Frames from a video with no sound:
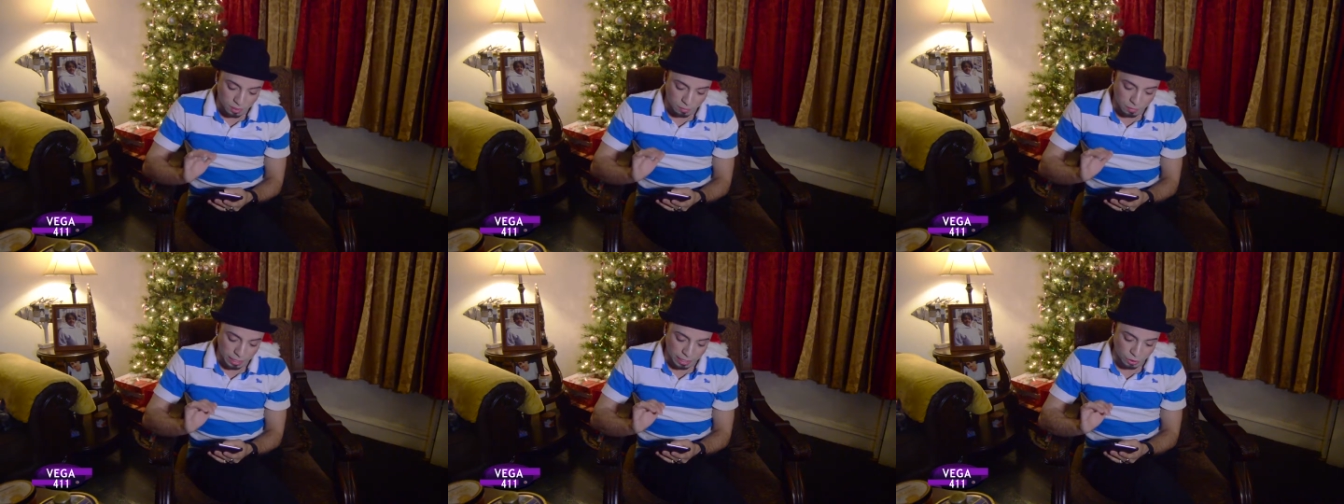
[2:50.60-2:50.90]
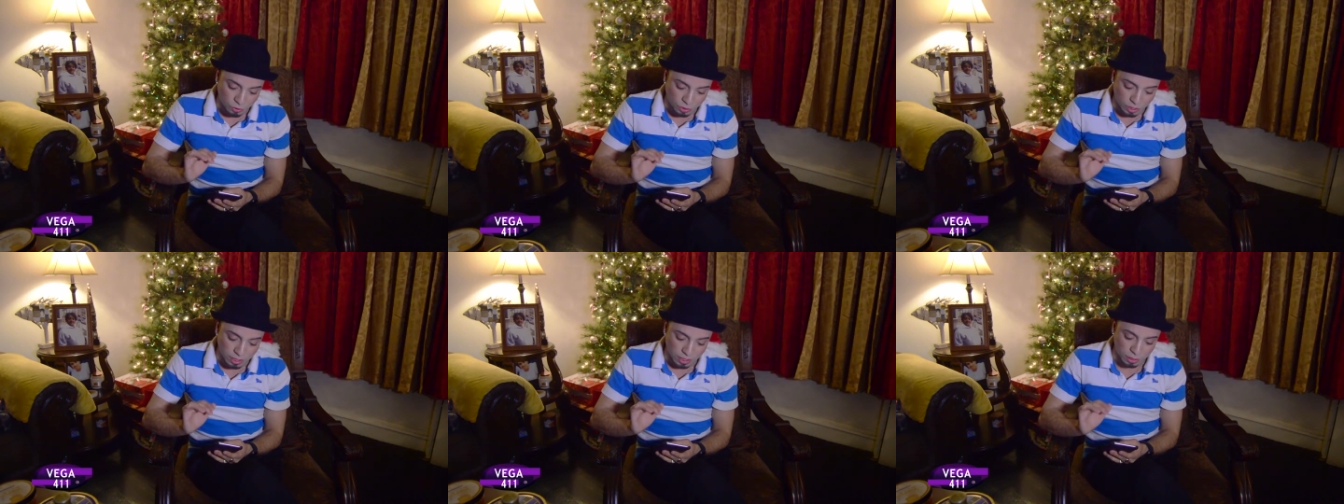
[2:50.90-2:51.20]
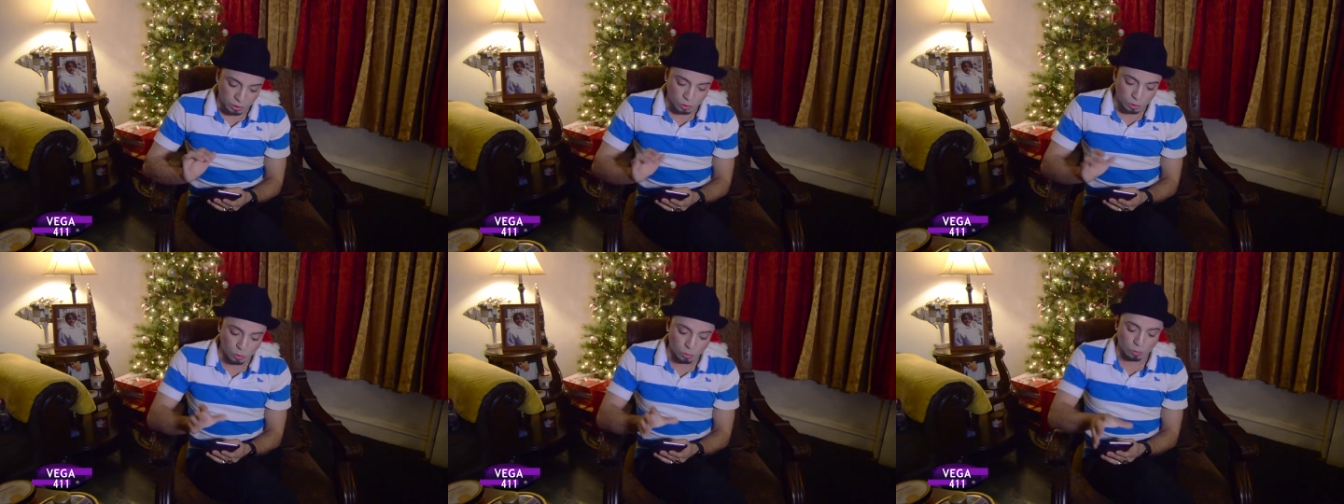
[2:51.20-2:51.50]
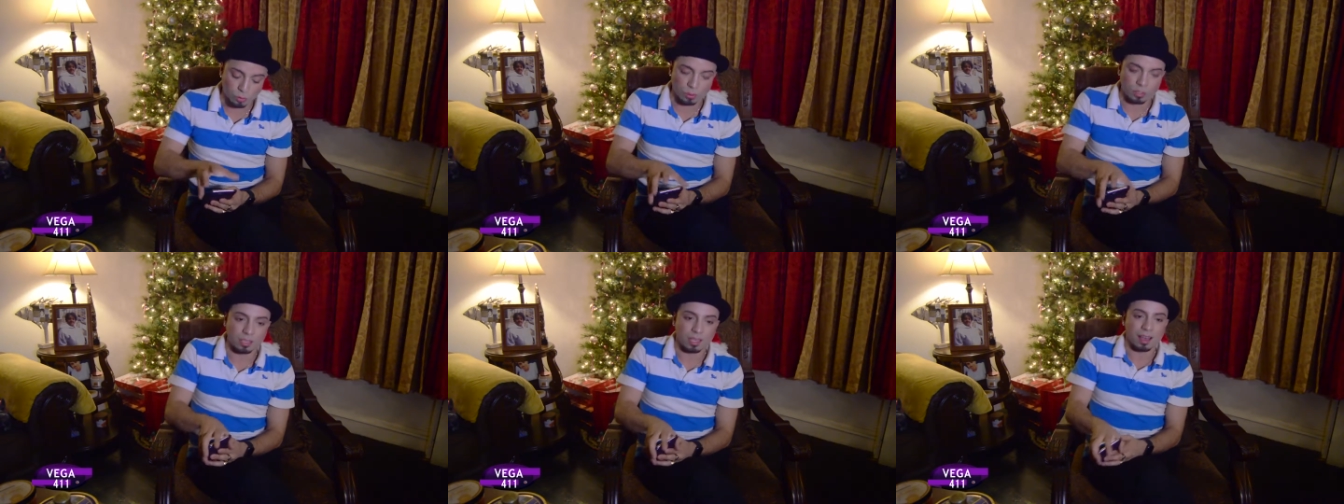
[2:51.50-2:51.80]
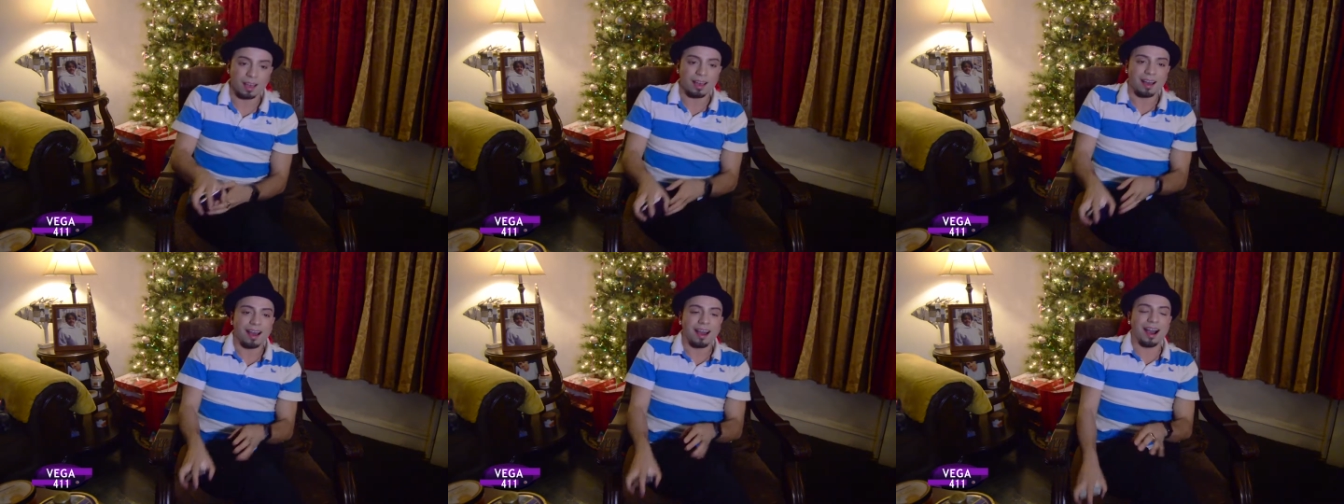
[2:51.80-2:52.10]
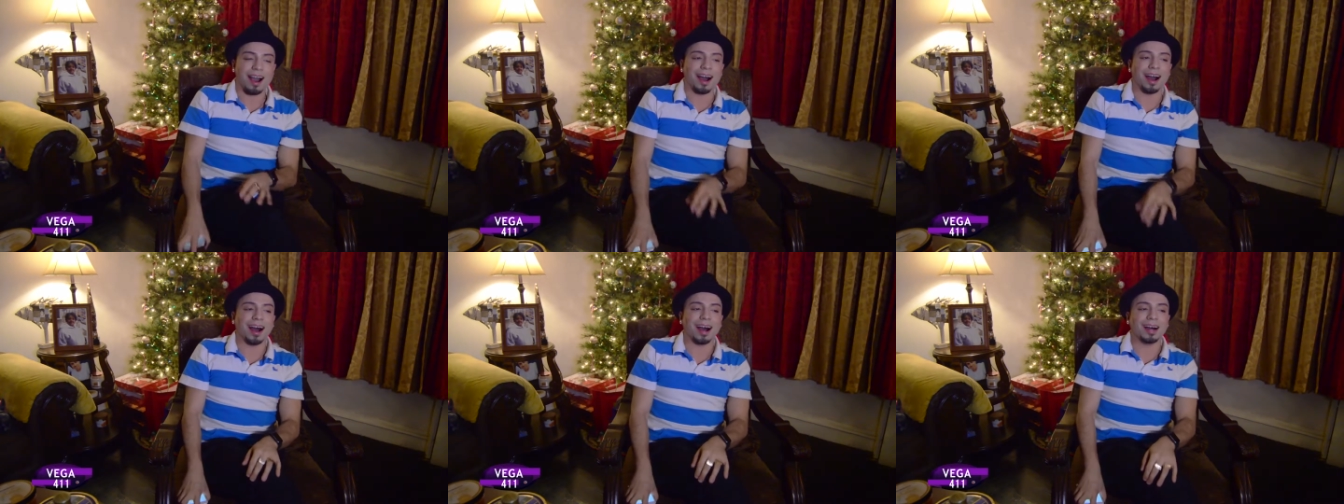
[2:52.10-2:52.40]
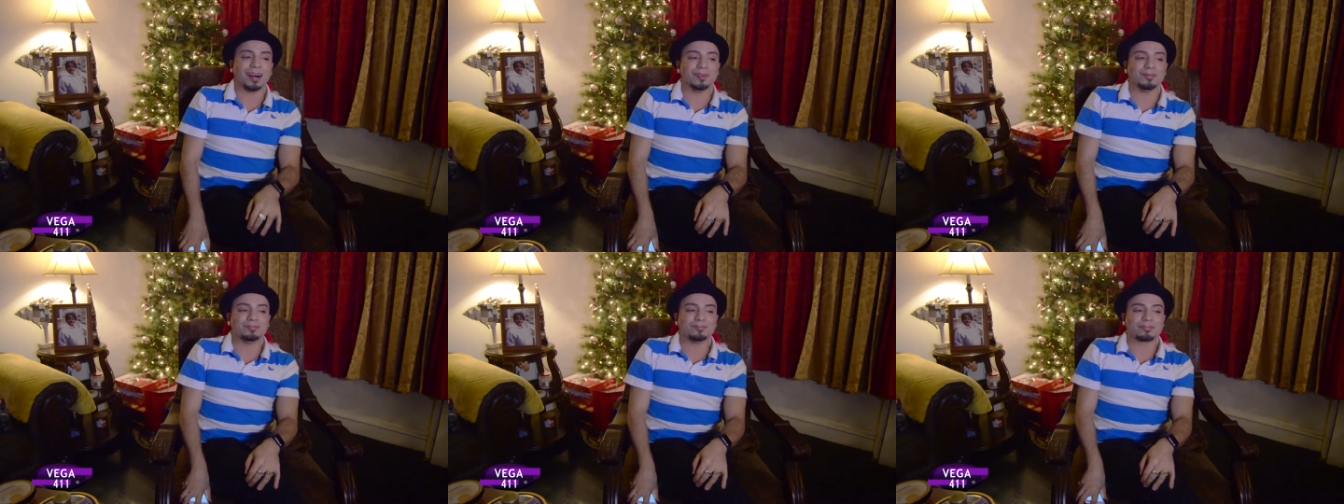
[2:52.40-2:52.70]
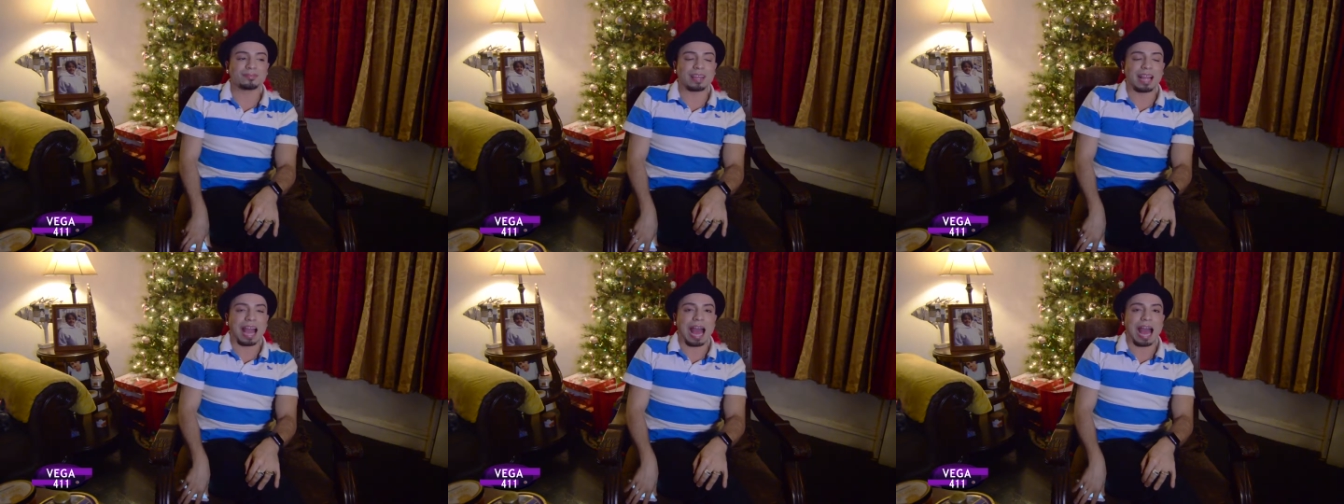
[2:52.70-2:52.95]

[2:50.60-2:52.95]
some interesting news. Um,